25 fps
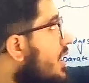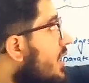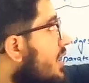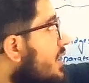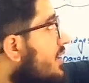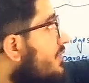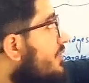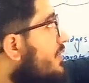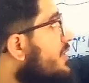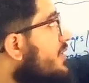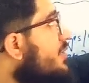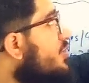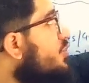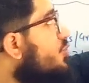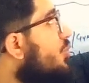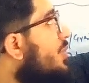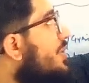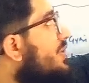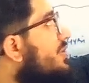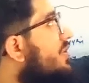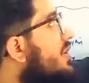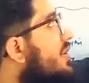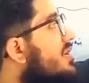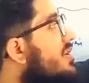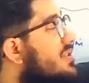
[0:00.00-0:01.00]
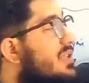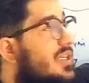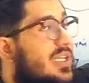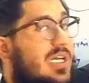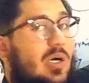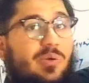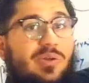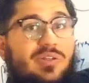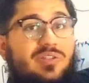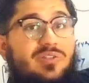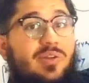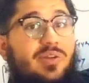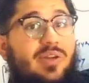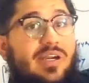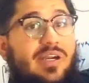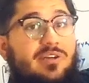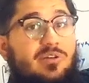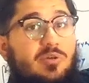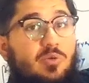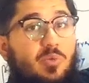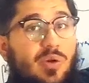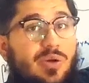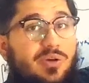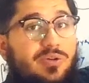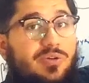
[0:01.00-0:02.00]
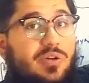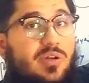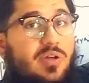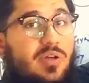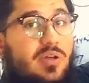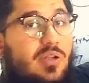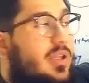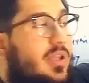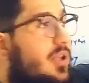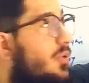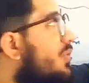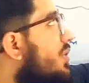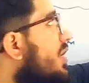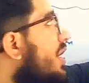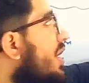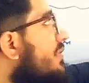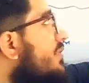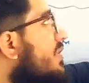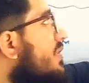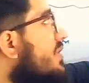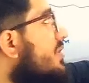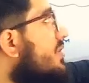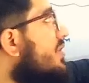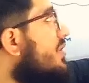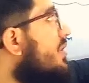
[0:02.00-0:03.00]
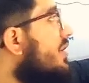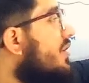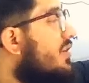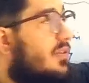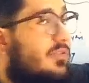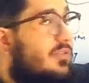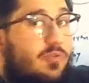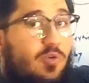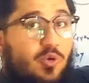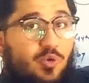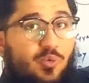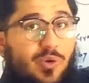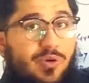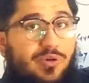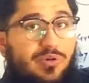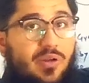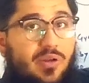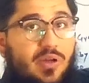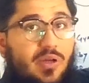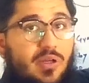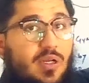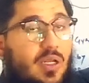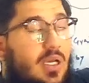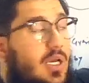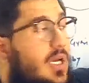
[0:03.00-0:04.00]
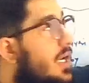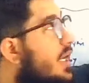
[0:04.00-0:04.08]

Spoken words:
The first two ventricles are known as the lateral ventricle. Then we have the third and the fourth ventricle.